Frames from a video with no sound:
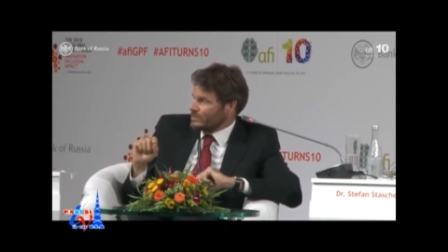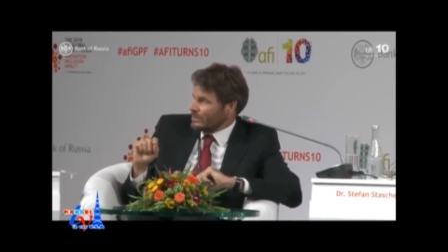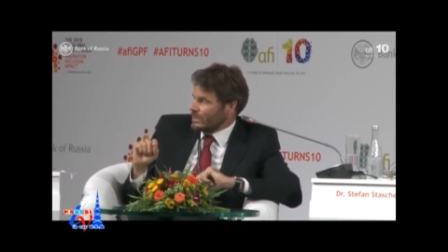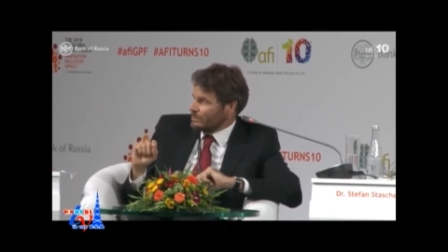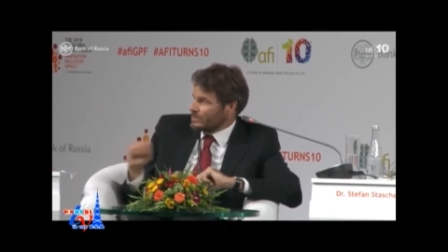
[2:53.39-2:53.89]

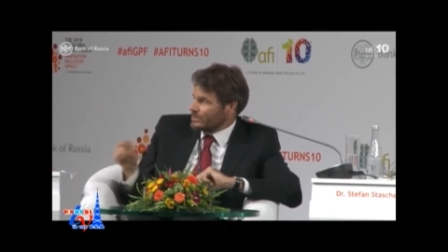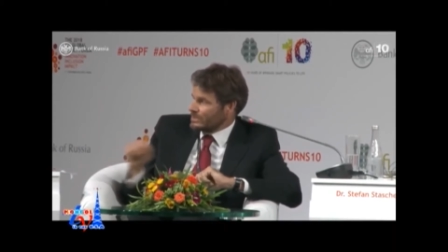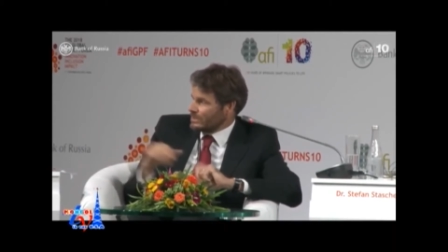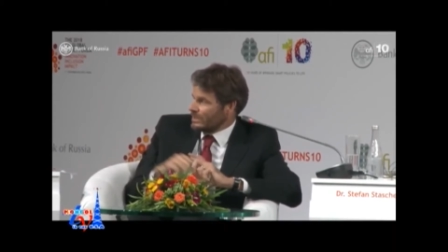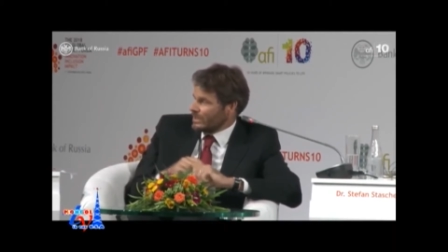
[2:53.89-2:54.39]
So I
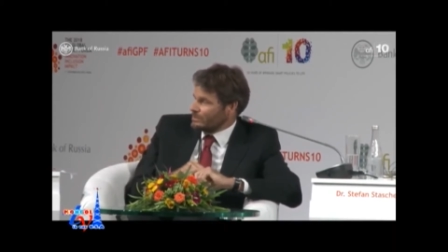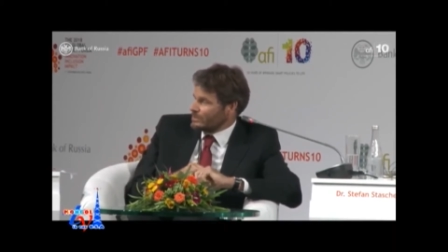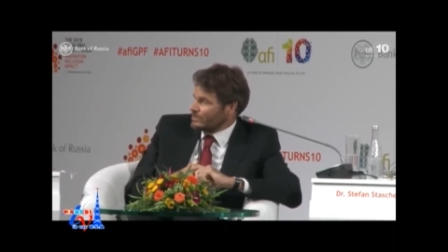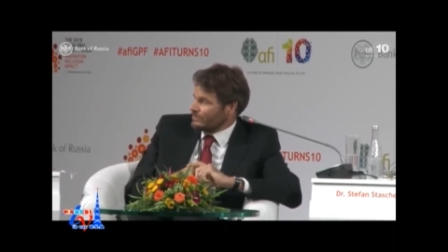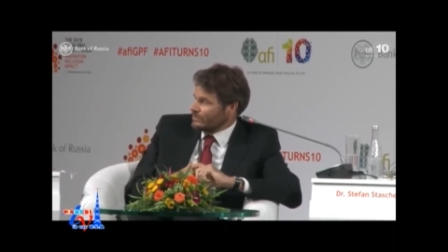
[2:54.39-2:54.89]

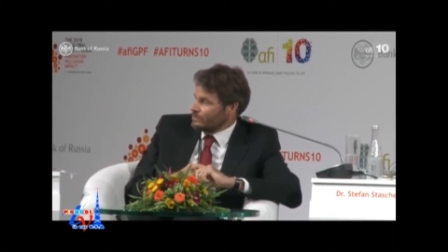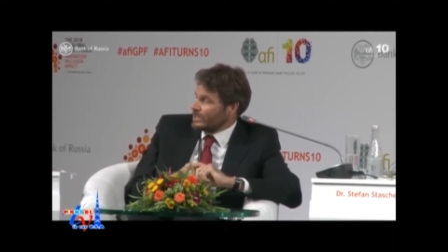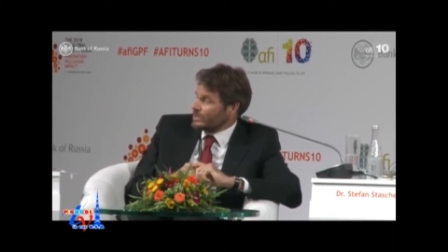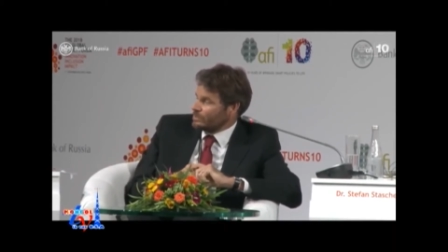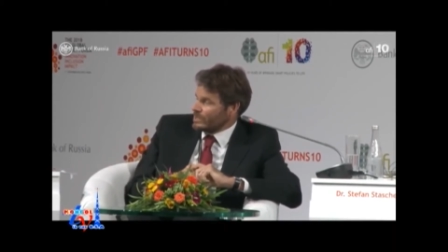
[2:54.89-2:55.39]
was
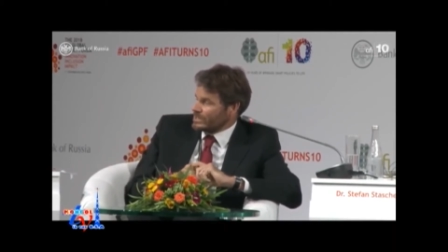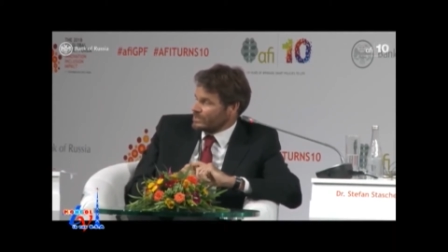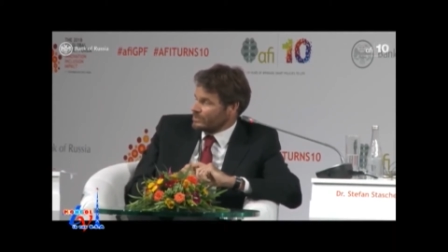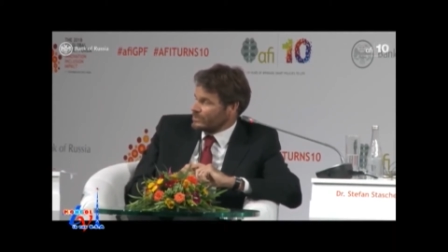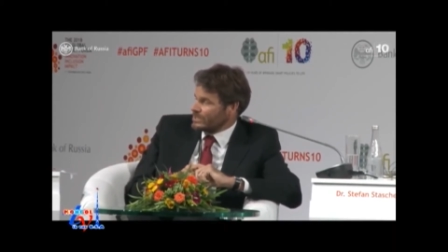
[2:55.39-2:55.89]
really
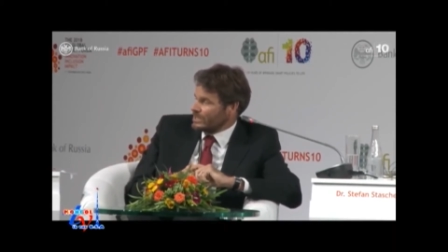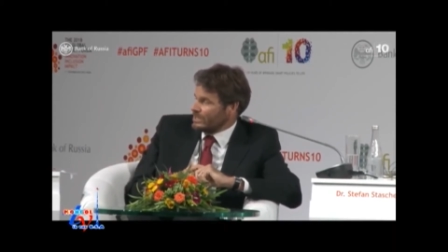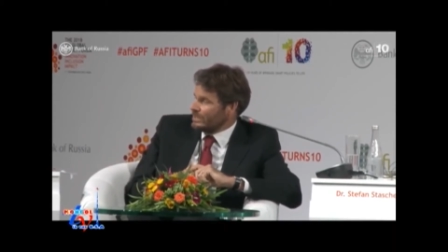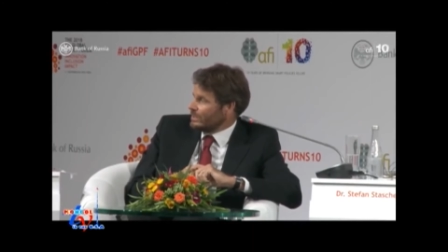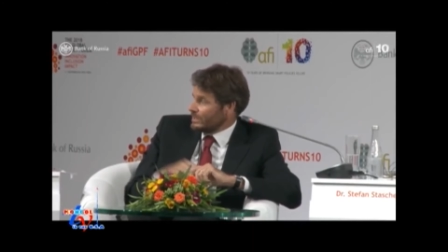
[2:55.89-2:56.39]
impressed to
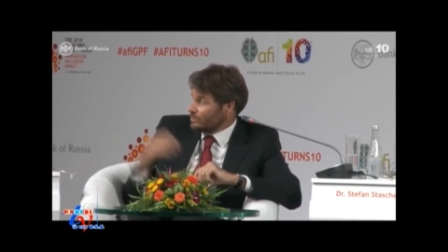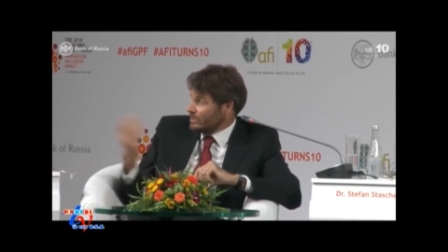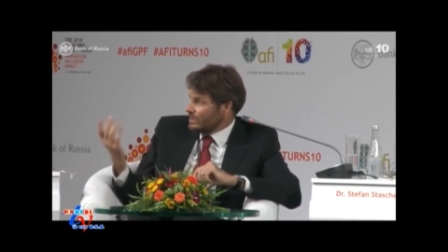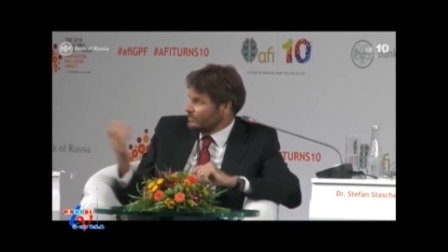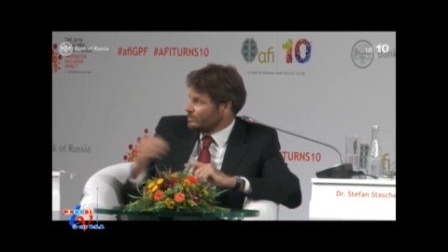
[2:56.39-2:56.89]
see and to
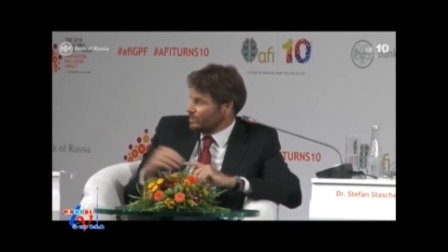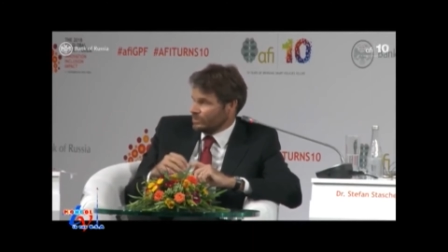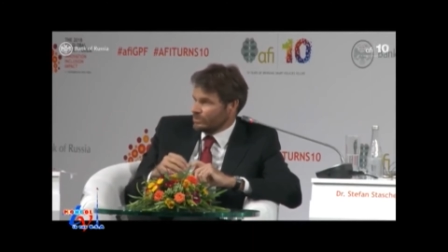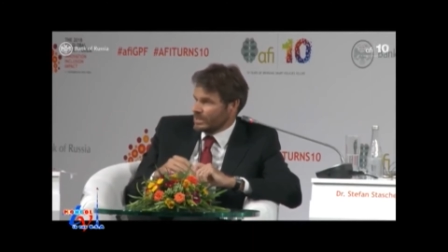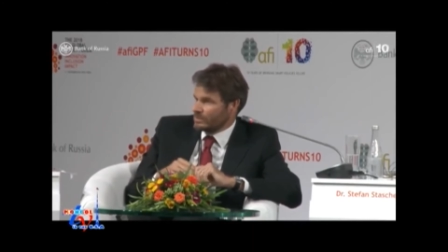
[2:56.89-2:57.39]
hear from
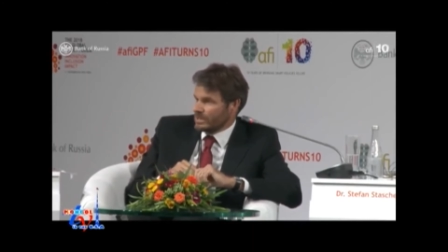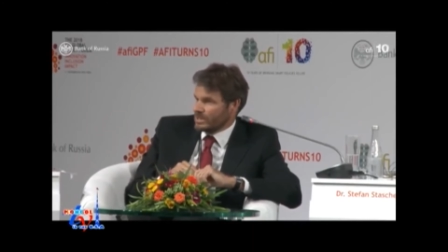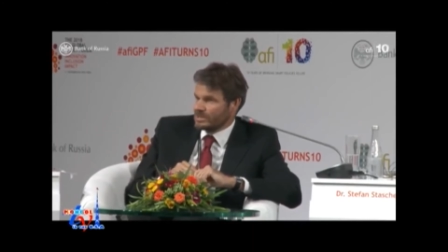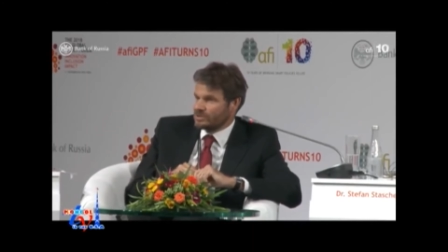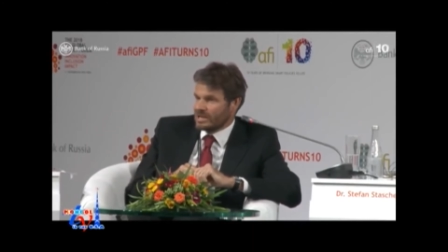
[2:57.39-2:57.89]
you that
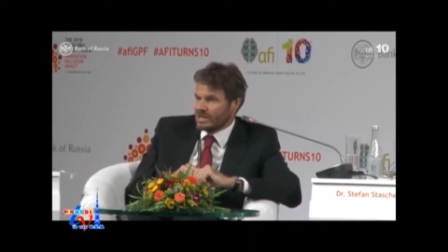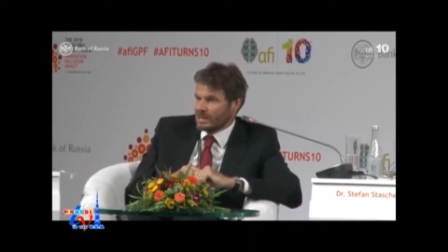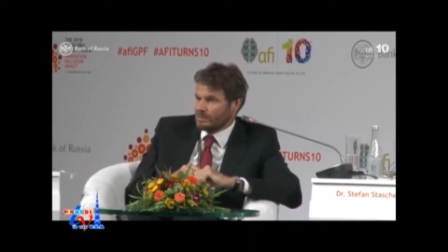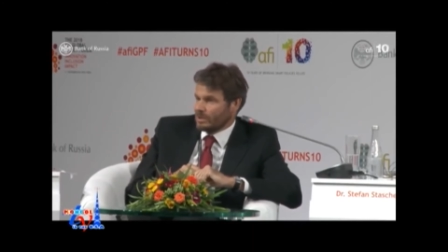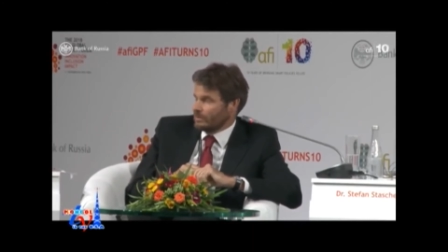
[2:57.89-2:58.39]
there's a gender
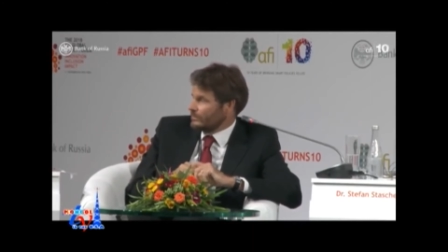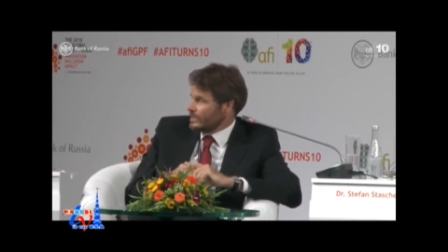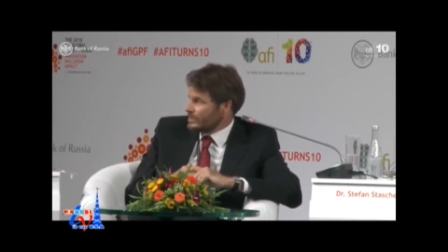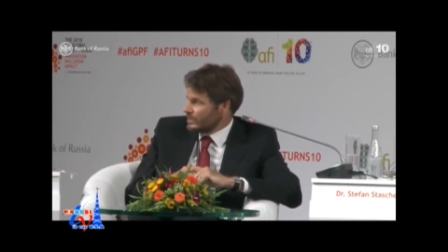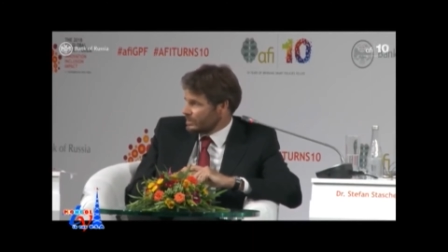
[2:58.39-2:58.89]
gap of,
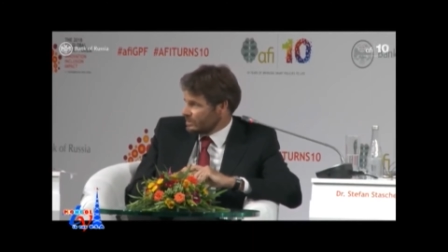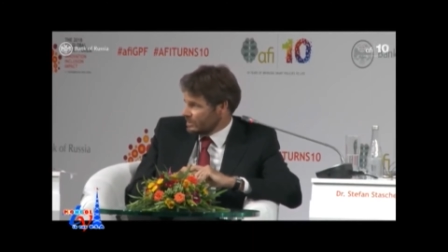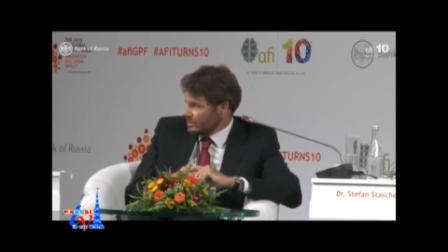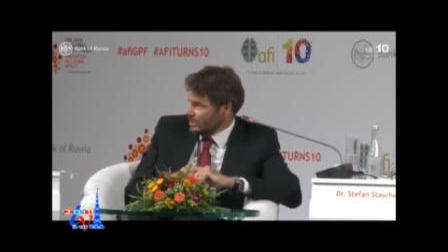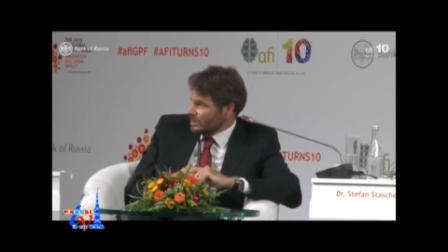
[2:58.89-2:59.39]
I think,
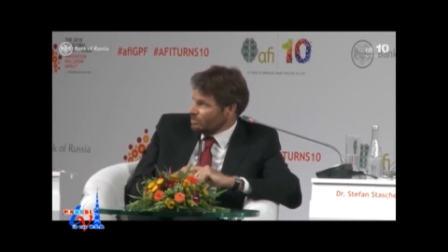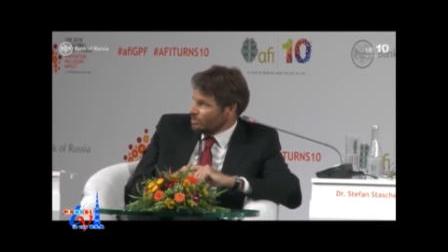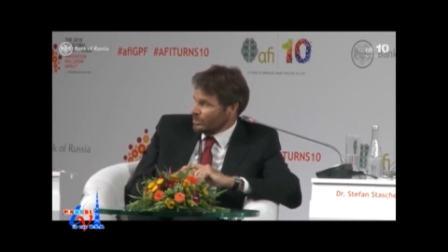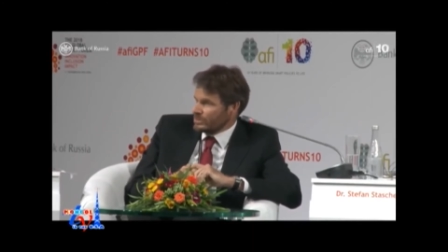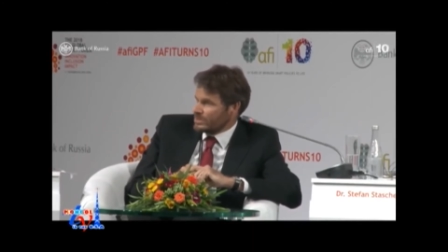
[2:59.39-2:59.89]

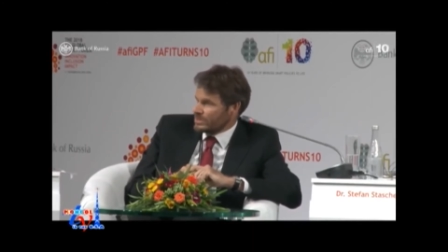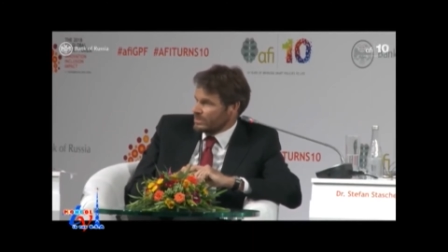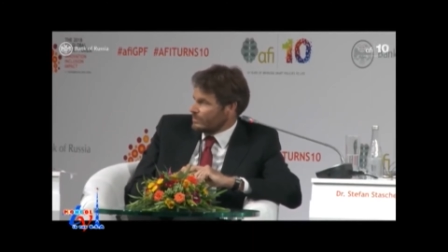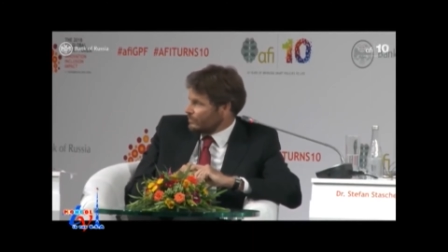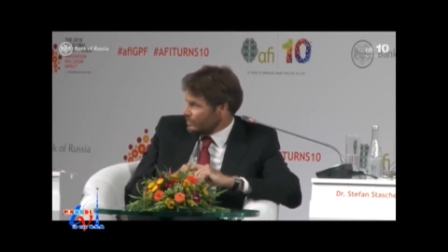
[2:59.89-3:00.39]

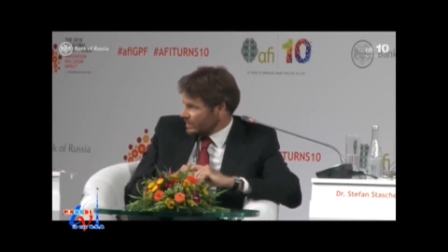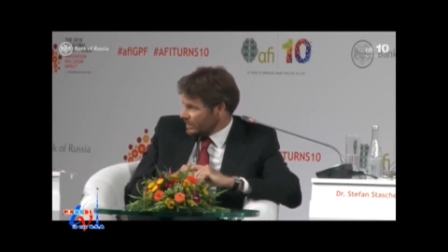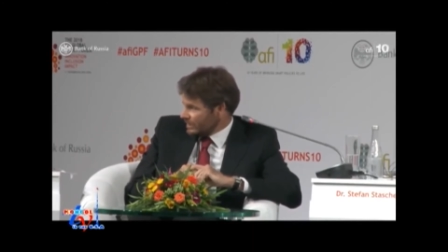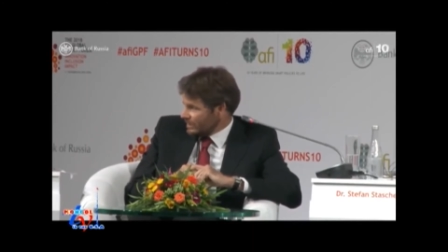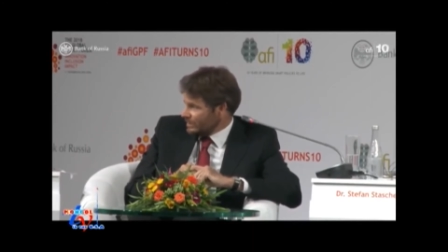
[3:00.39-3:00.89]

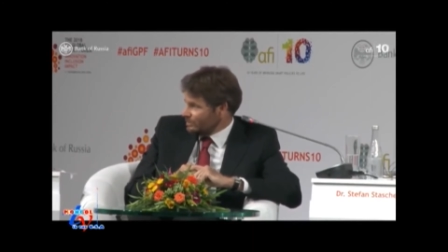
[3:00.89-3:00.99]
0.3